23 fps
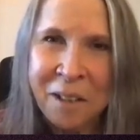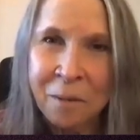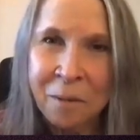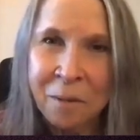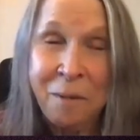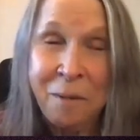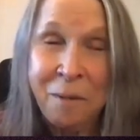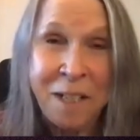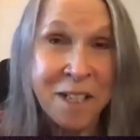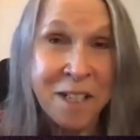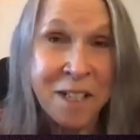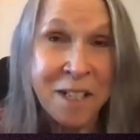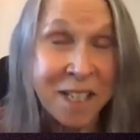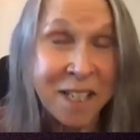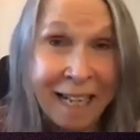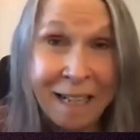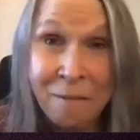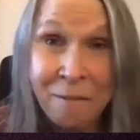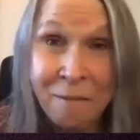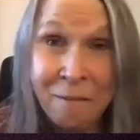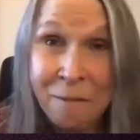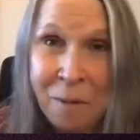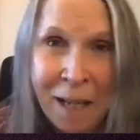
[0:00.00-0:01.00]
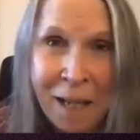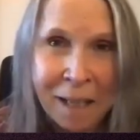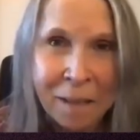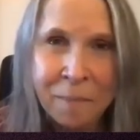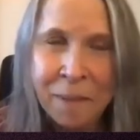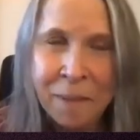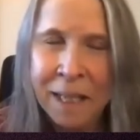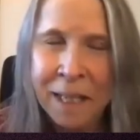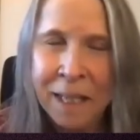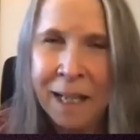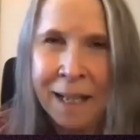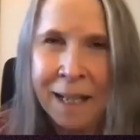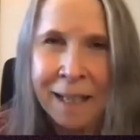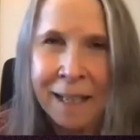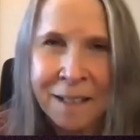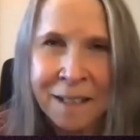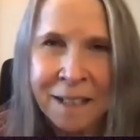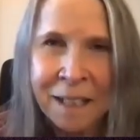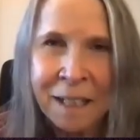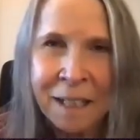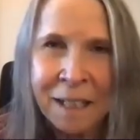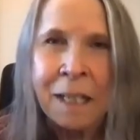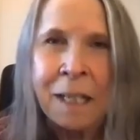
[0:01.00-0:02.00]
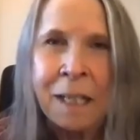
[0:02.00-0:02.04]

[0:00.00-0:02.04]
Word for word: You know, we say we want to be honest,